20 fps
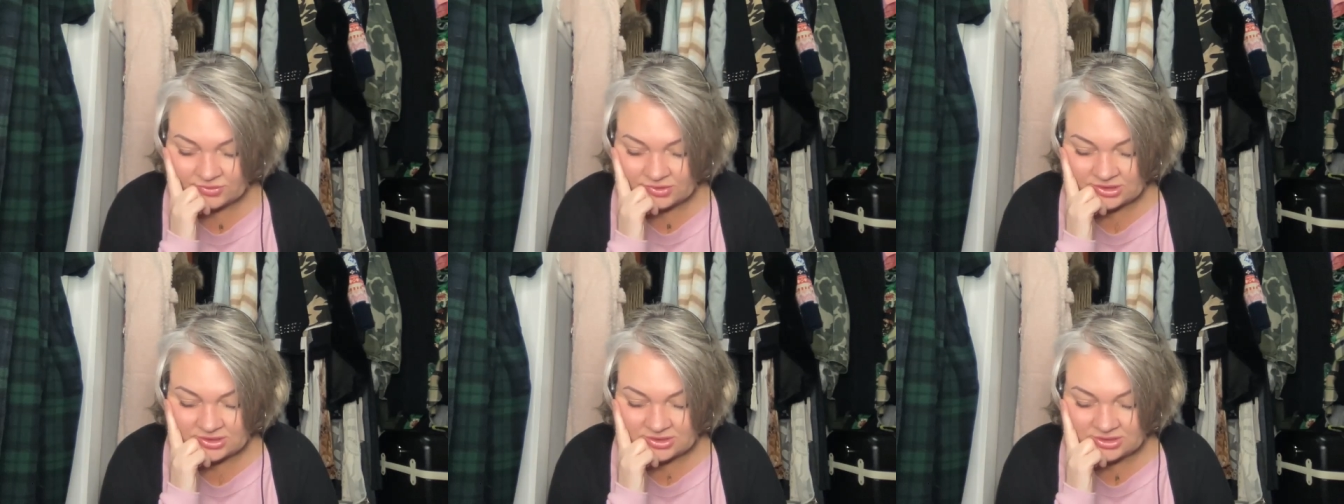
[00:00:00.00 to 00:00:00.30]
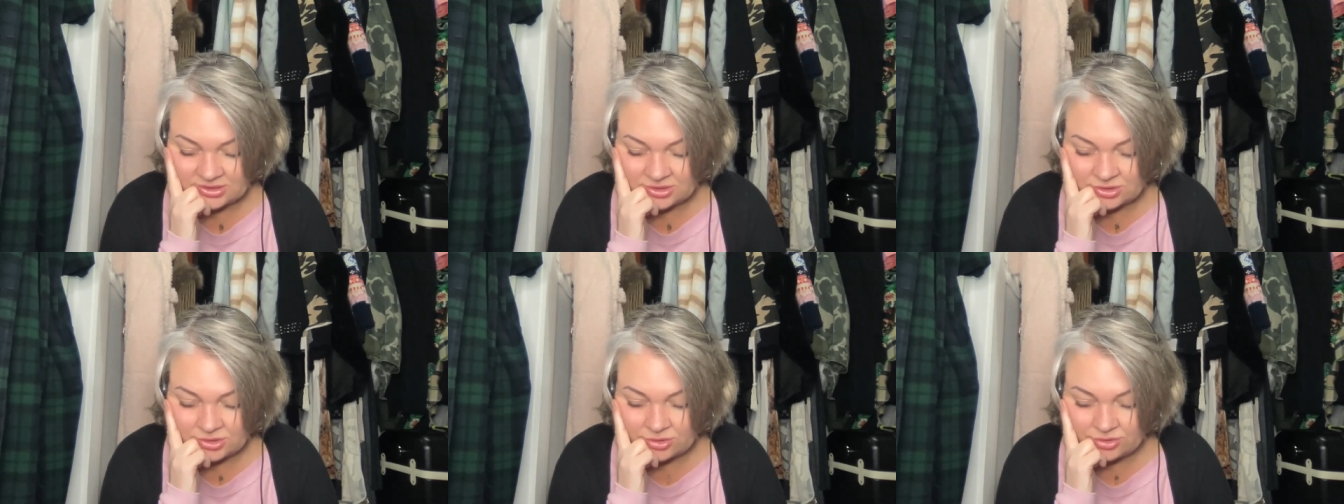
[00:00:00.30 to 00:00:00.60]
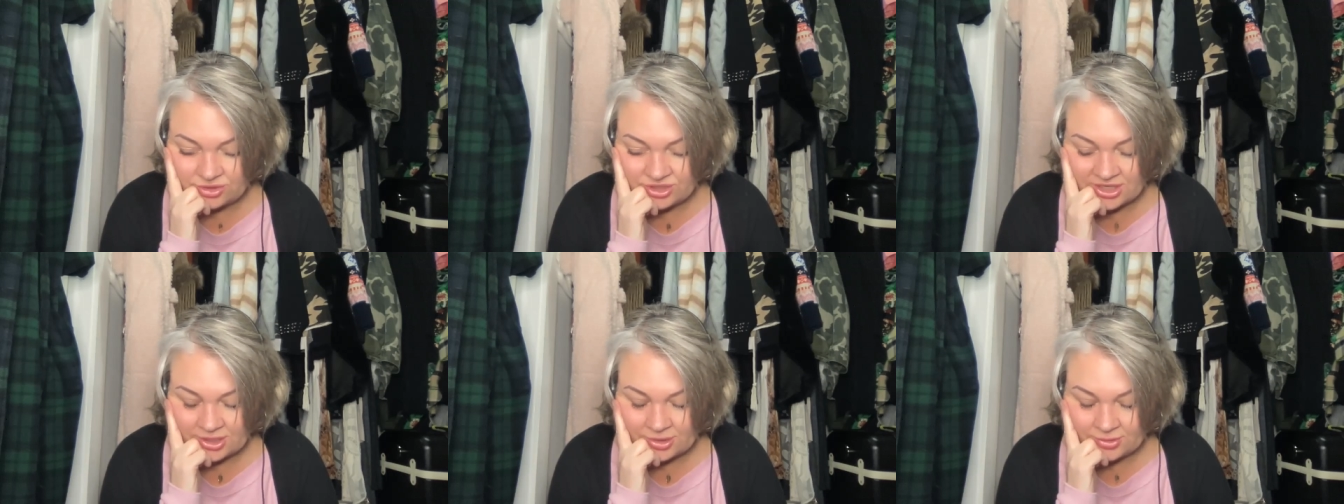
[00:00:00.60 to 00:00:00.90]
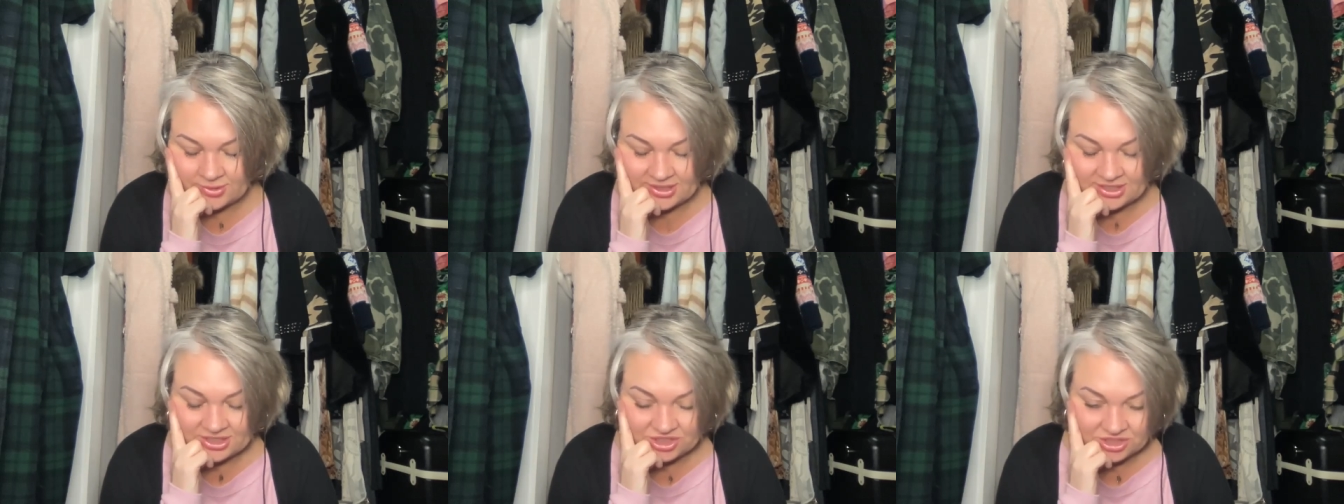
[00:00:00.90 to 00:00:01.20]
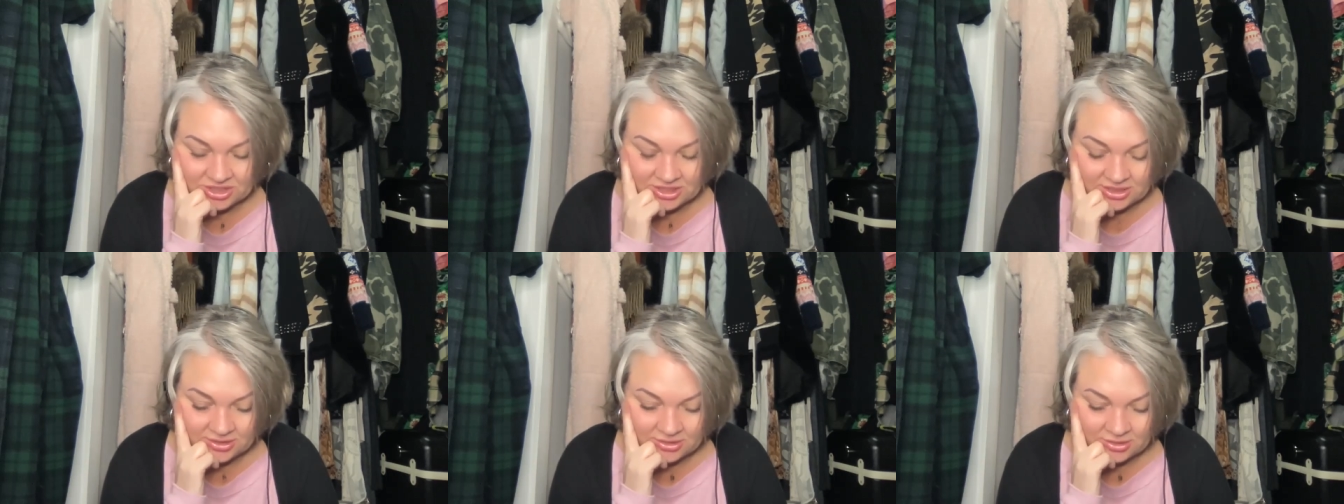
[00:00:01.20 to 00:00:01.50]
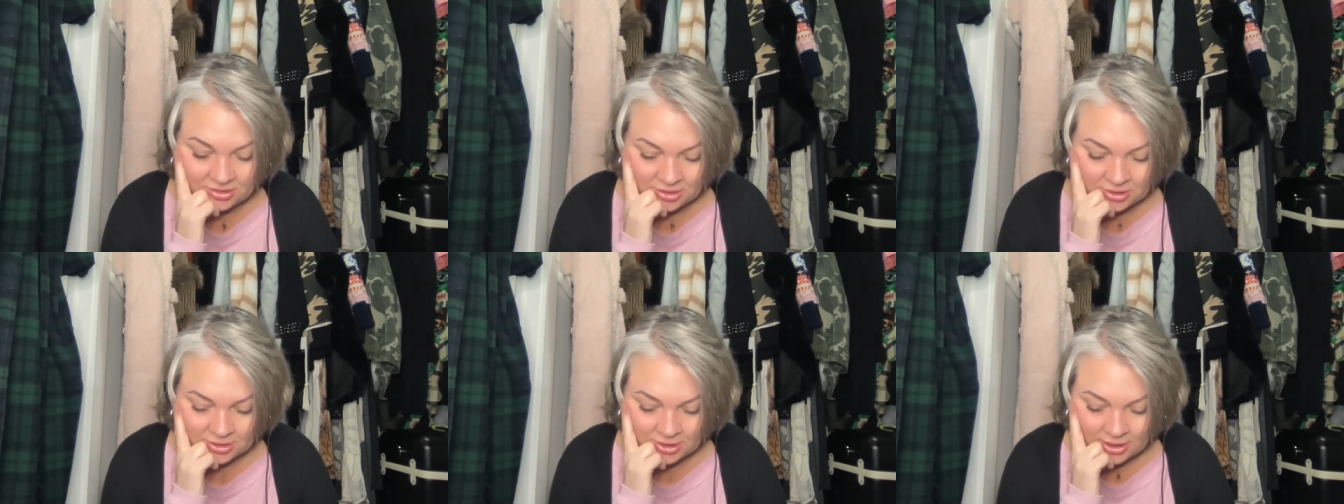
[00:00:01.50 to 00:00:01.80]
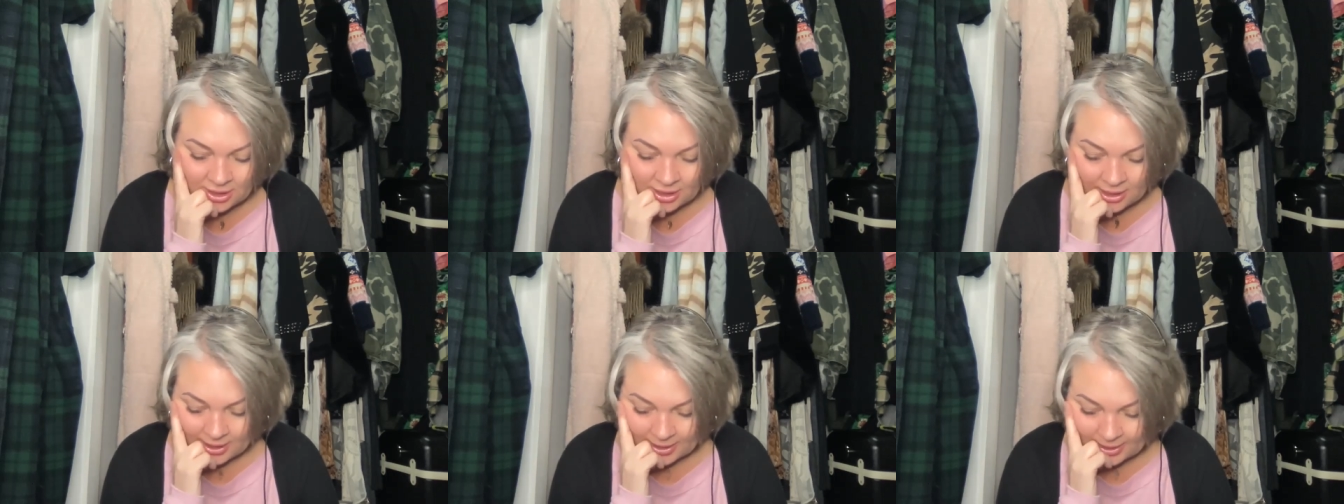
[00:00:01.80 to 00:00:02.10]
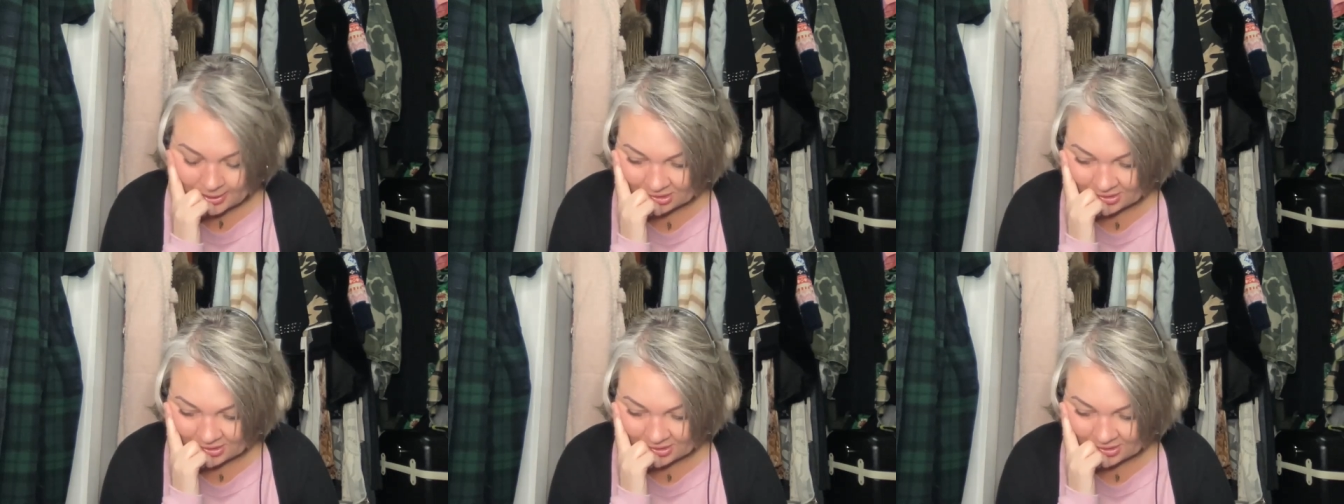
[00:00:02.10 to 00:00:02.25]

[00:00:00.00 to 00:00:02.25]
This new generation, the